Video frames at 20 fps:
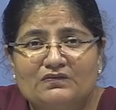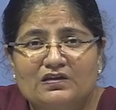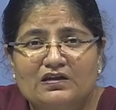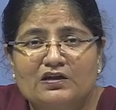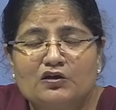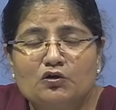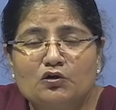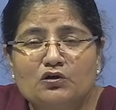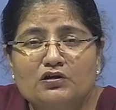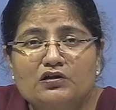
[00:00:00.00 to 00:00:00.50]

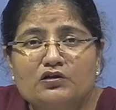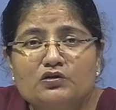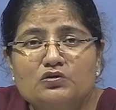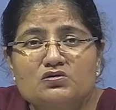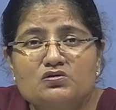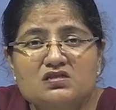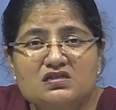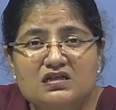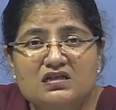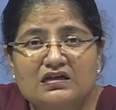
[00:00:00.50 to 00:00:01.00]
in order to
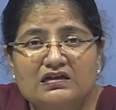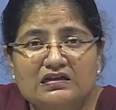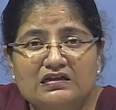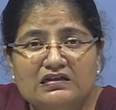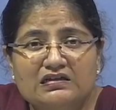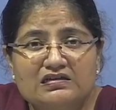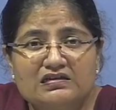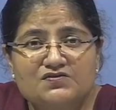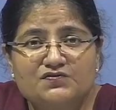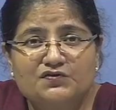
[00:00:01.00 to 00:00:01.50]
study
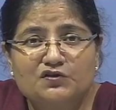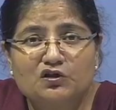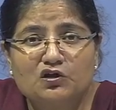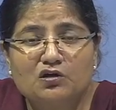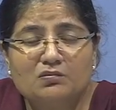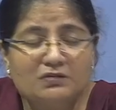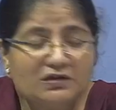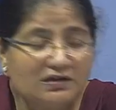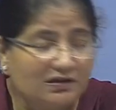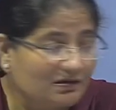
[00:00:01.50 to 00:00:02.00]
this
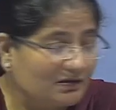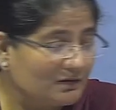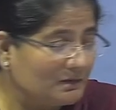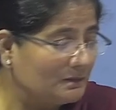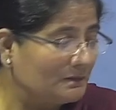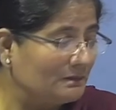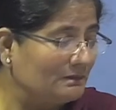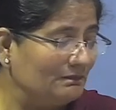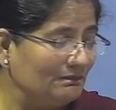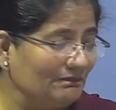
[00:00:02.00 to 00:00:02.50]
phenomenon.
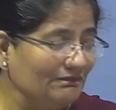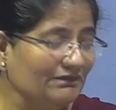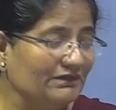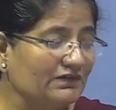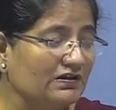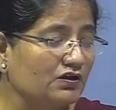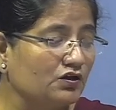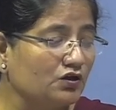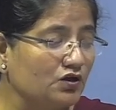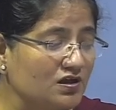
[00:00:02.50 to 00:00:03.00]

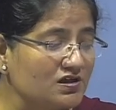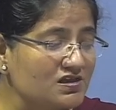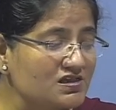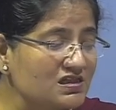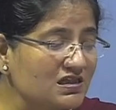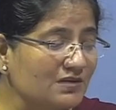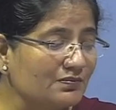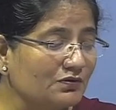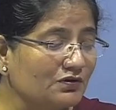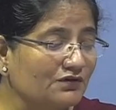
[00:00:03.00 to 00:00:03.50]
The
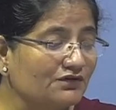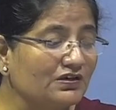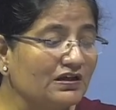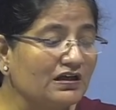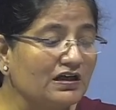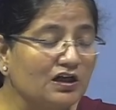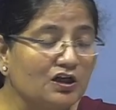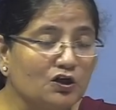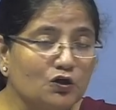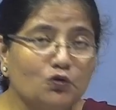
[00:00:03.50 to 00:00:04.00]
concept of
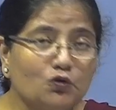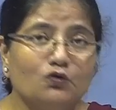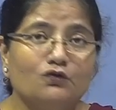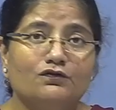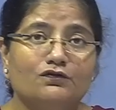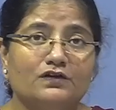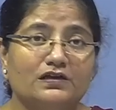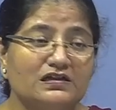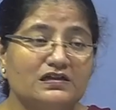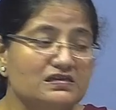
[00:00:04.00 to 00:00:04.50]
the
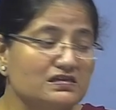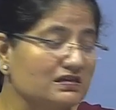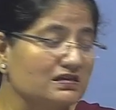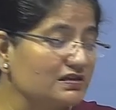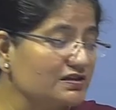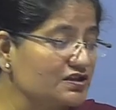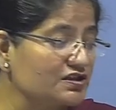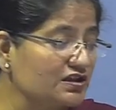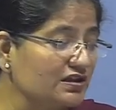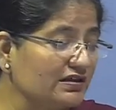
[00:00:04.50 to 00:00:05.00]
aloof
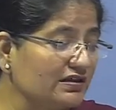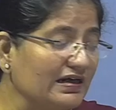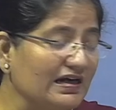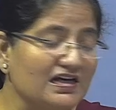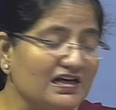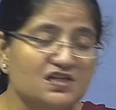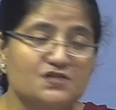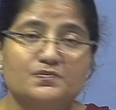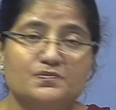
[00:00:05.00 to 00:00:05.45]
researcher has